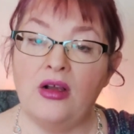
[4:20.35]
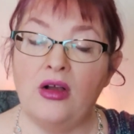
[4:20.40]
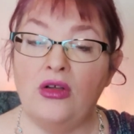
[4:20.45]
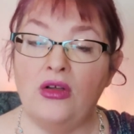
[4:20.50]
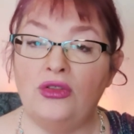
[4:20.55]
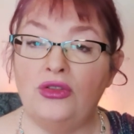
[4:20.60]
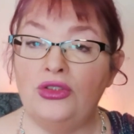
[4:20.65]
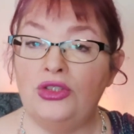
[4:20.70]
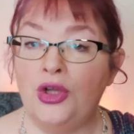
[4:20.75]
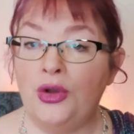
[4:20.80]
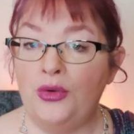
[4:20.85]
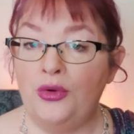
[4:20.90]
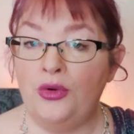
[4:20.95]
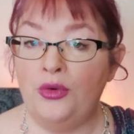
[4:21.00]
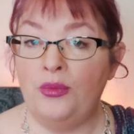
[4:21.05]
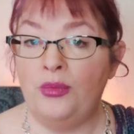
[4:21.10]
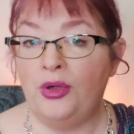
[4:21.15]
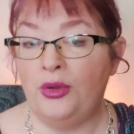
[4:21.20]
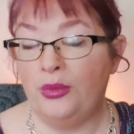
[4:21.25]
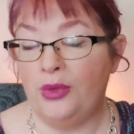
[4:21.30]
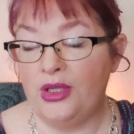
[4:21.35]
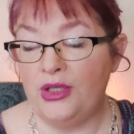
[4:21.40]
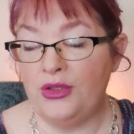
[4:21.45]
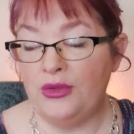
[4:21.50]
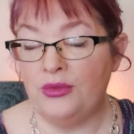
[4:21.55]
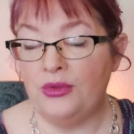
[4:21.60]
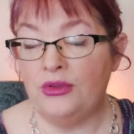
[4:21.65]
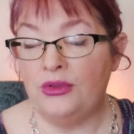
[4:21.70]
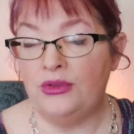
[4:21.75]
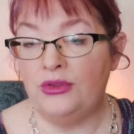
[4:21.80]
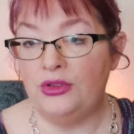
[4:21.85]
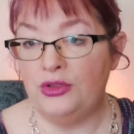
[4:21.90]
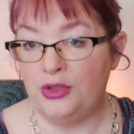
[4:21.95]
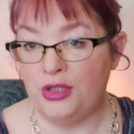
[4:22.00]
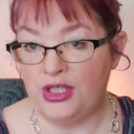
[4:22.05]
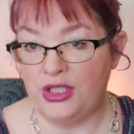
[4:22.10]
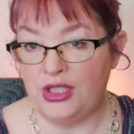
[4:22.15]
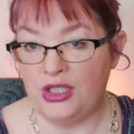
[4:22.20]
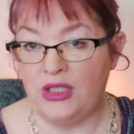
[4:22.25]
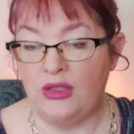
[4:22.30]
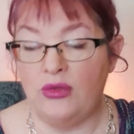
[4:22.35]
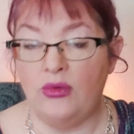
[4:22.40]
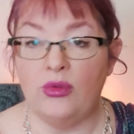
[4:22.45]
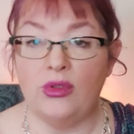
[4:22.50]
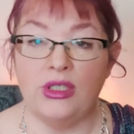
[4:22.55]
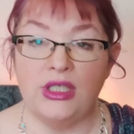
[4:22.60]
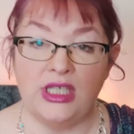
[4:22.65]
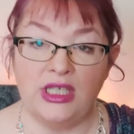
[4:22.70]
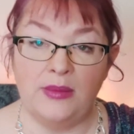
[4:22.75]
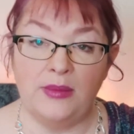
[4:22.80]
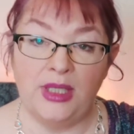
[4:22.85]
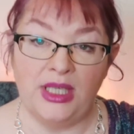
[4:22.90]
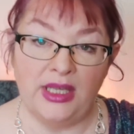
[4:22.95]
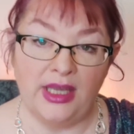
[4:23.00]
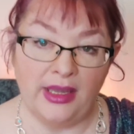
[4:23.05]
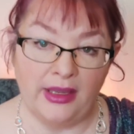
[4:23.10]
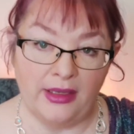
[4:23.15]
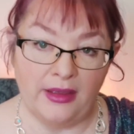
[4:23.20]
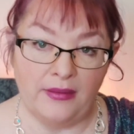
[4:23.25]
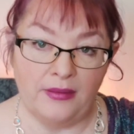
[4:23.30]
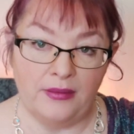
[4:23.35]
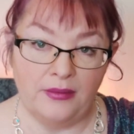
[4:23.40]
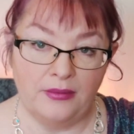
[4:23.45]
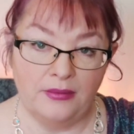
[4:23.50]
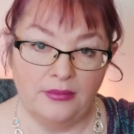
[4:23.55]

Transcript: called total parenteral nutrition, or TPN.